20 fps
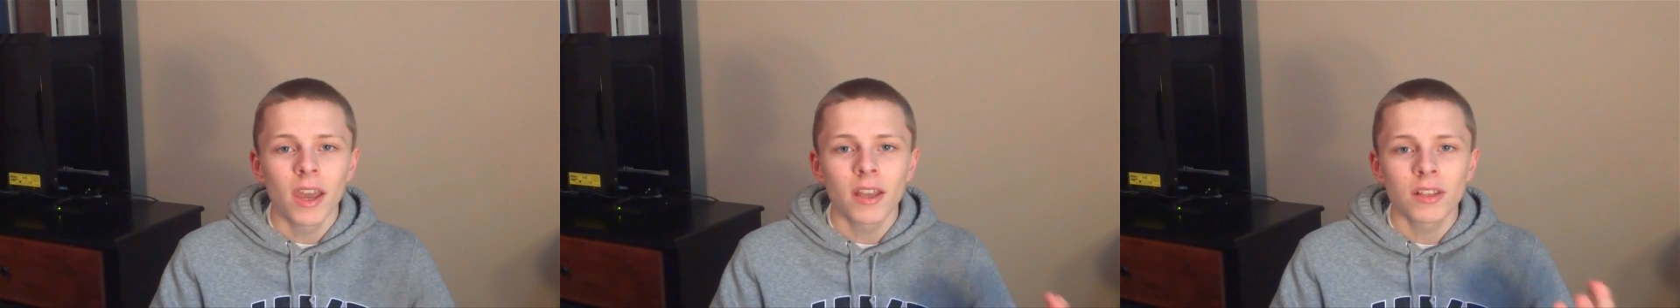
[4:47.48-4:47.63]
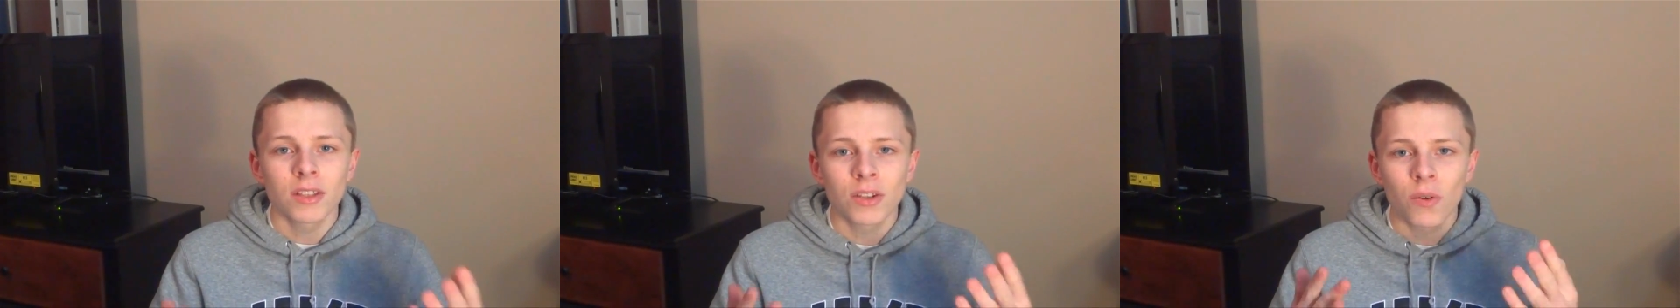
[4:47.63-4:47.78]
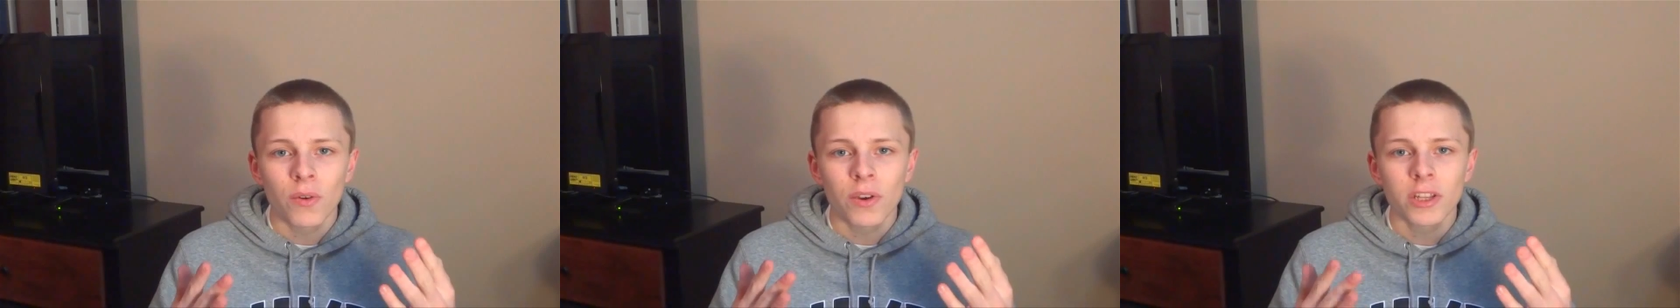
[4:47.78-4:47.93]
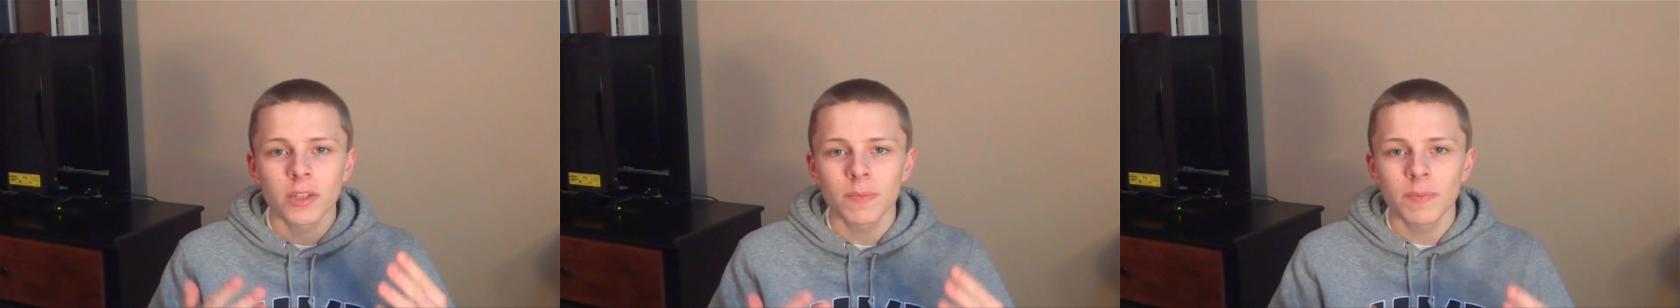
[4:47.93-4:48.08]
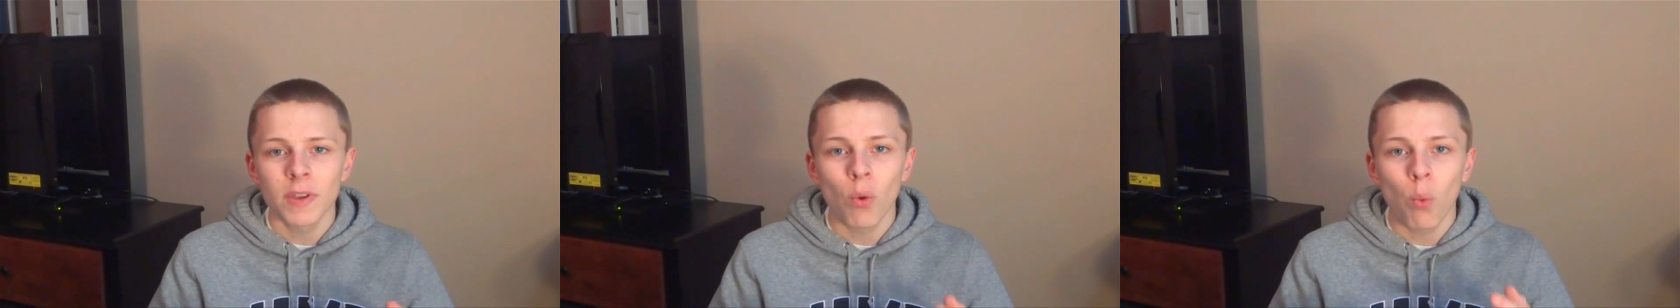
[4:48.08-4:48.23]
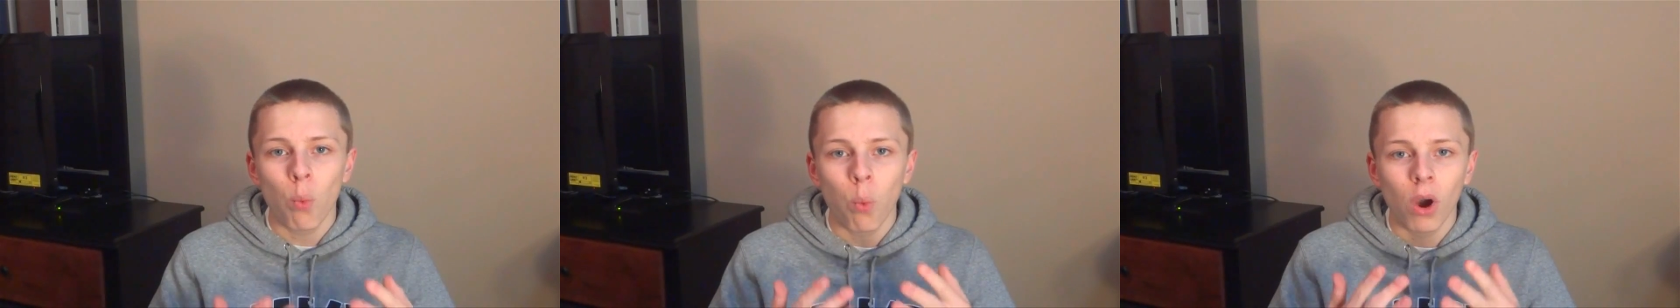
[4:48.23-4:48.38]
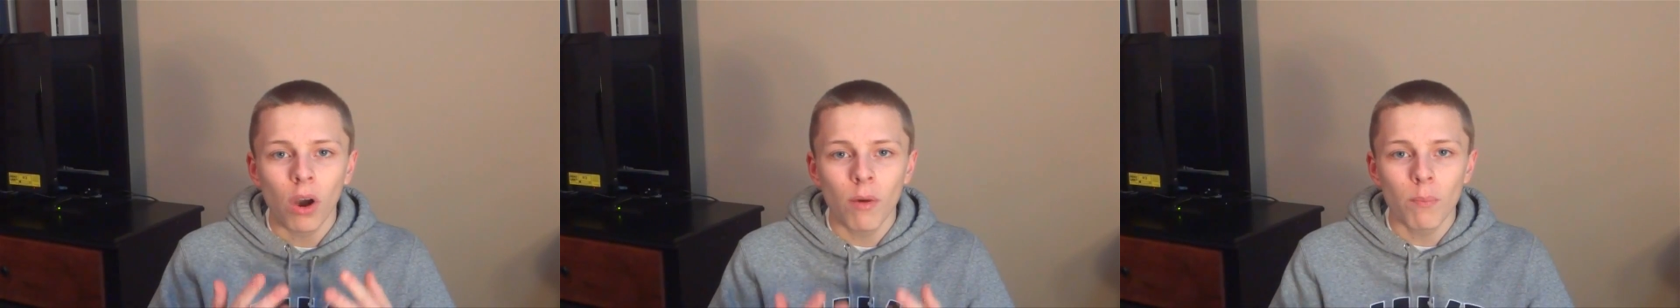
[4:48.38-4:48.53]
It's going to be
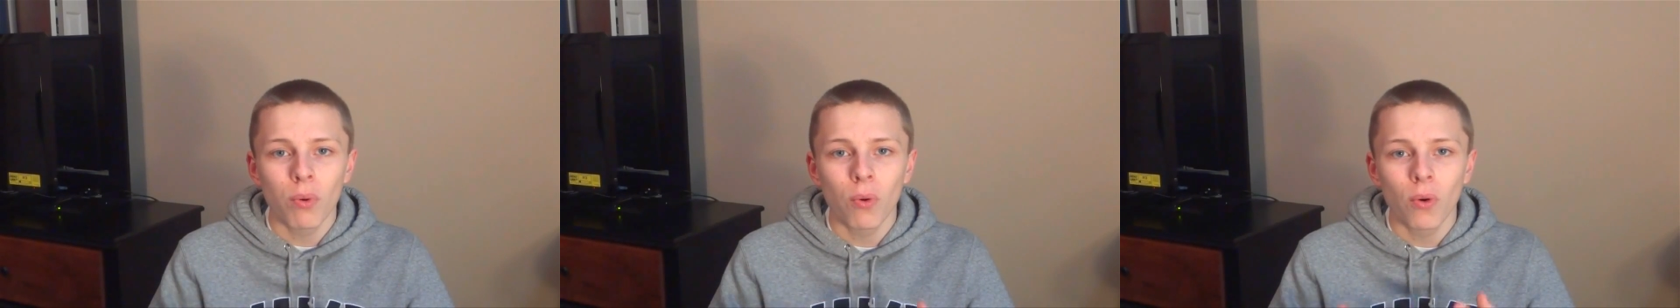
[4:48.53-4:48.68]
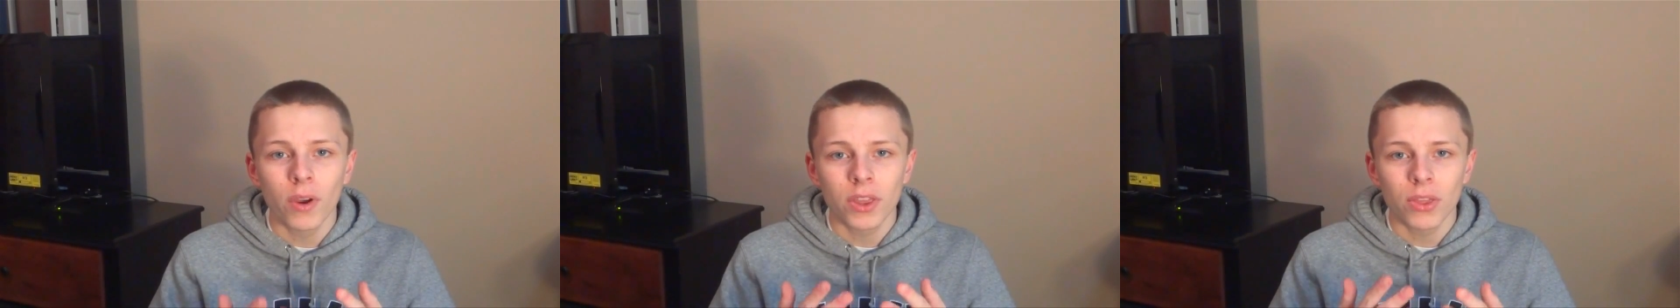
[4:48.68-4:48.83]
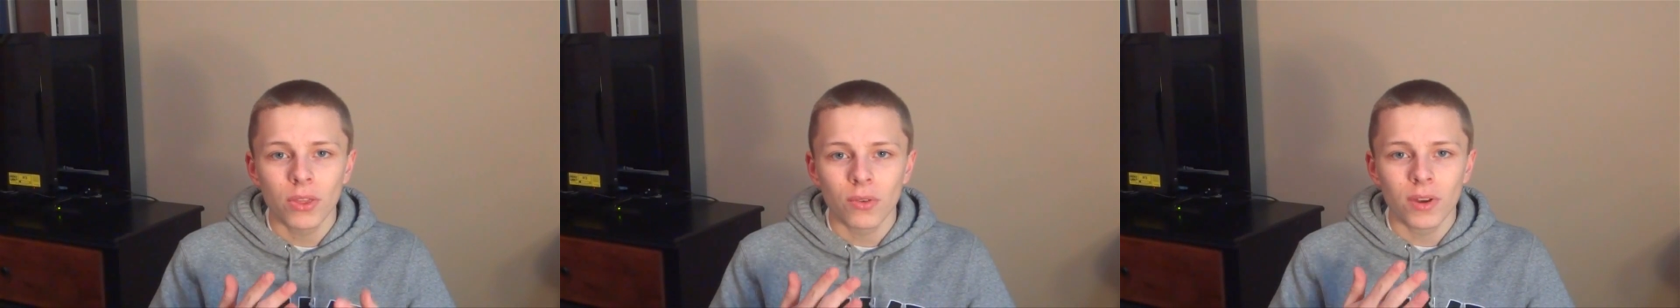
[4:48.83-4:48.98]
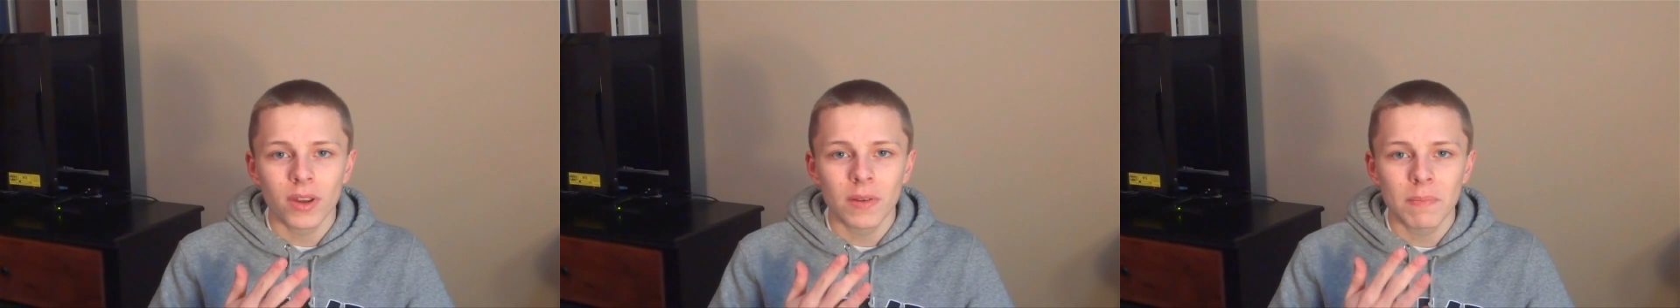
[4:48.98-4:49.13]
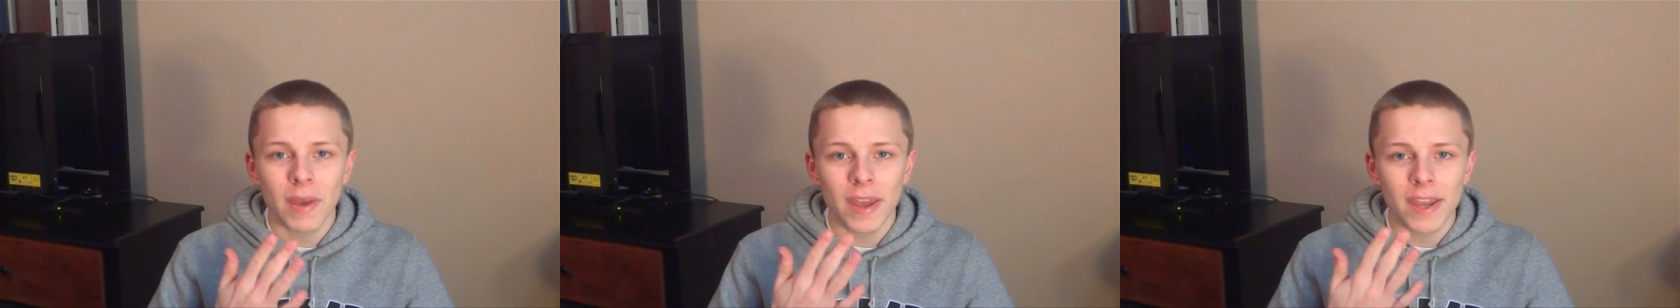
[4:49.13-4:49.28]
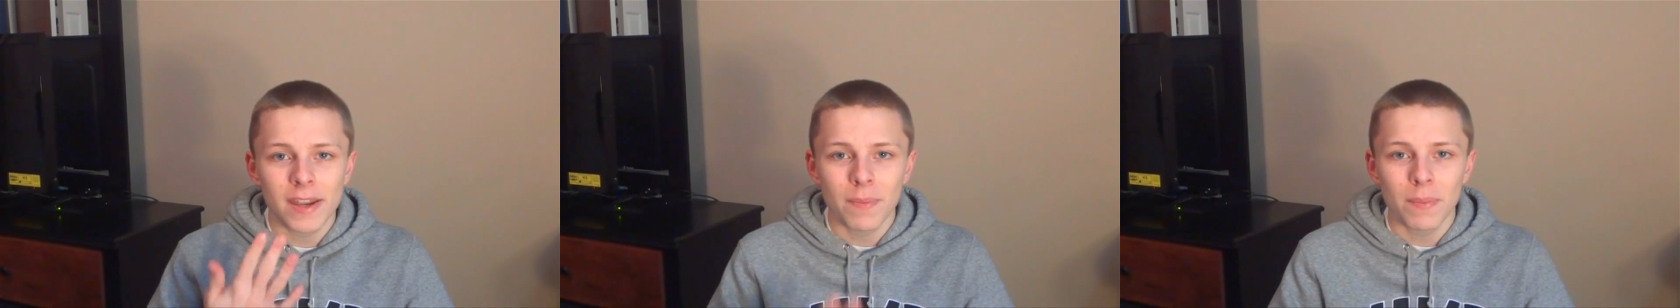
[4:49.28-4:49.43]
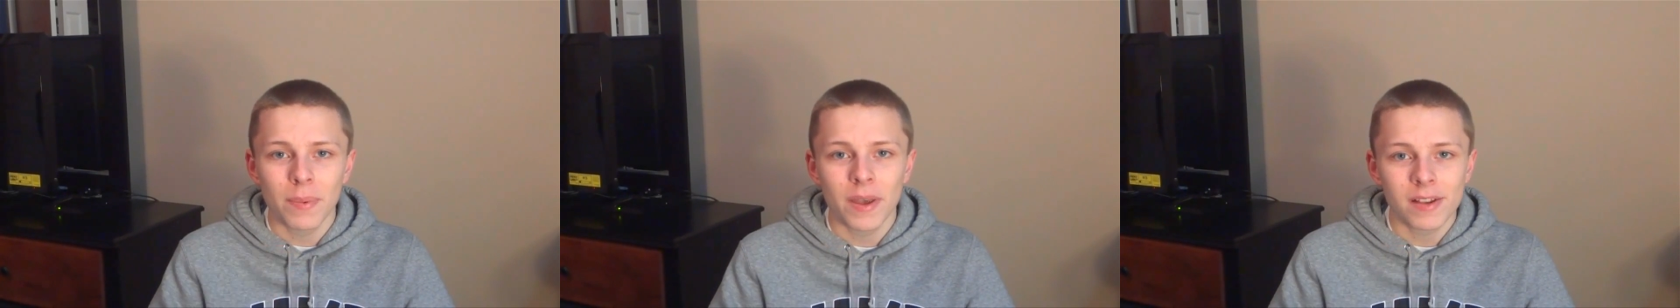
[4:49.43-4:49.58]
1.3
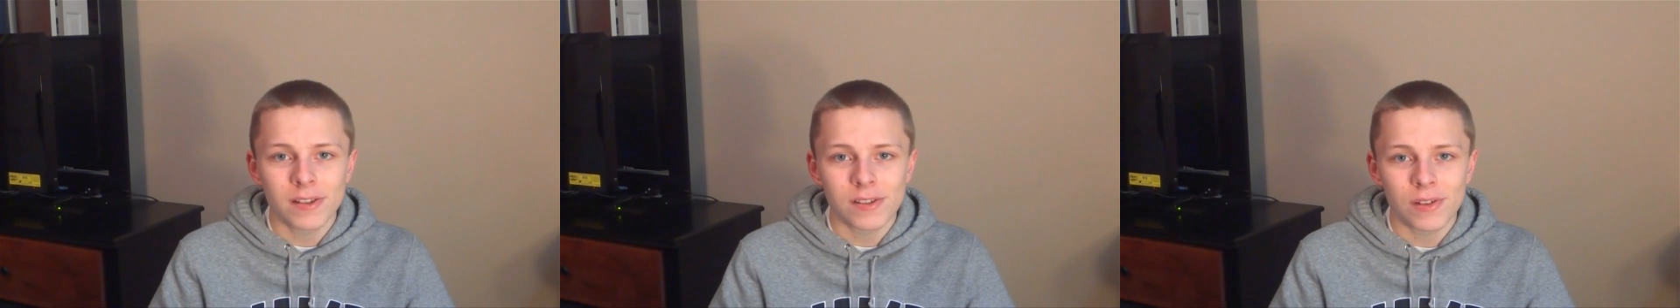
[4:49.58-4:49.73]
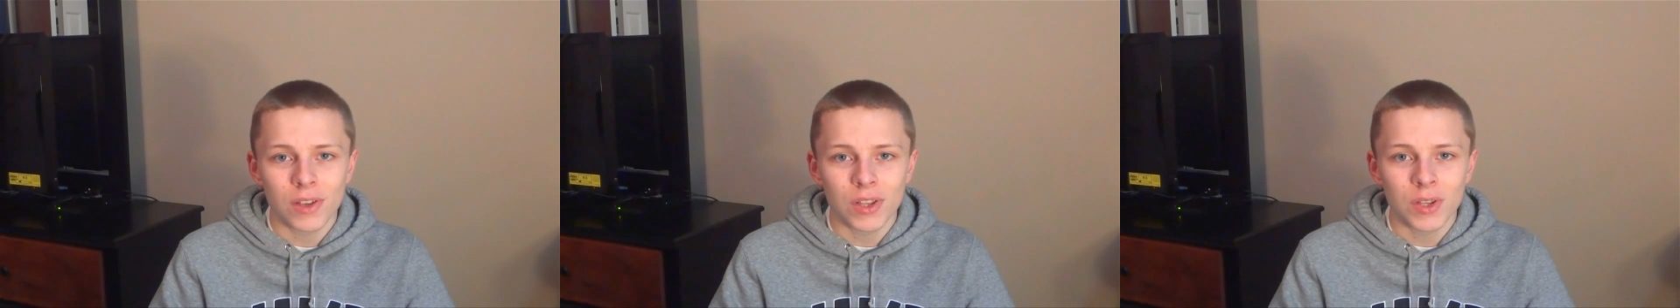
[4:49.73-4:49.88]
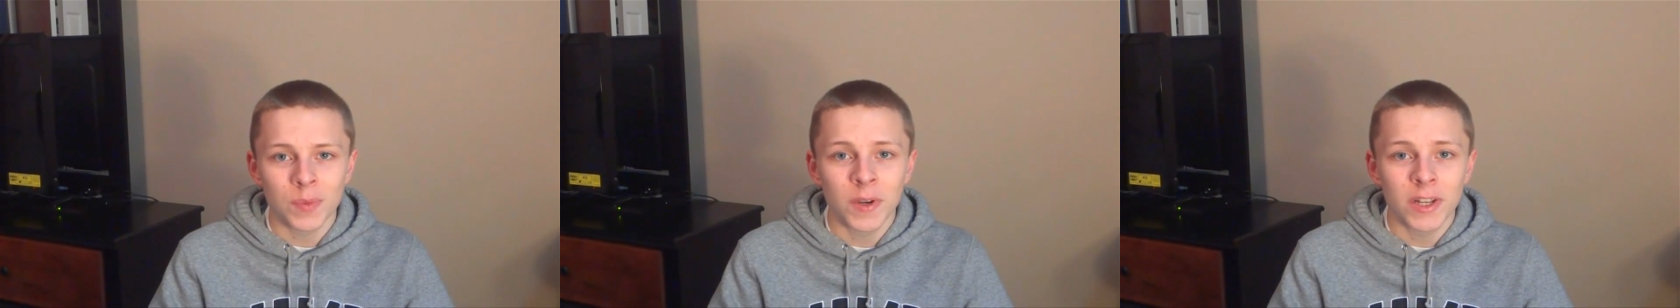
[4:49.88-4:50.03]
megapixels,